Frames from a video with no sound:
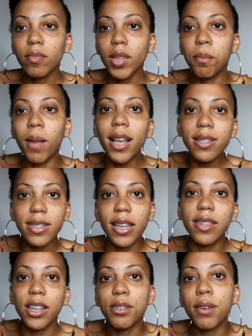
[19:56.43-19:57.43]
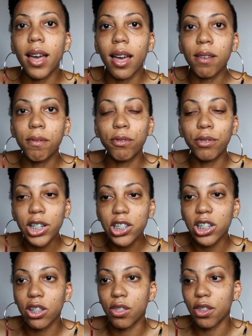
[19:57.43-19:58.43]
mindset that you have
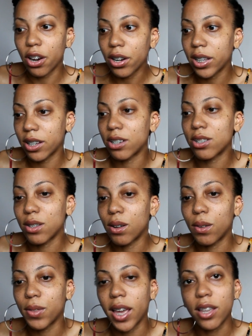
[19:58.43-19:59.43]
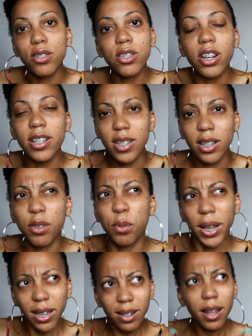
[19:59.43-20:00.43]
reaching 30 years old that you start to
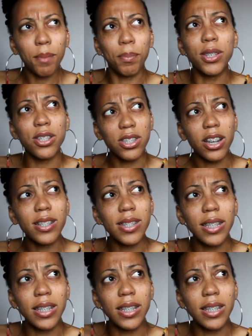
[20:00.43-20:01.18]
quicken up and you start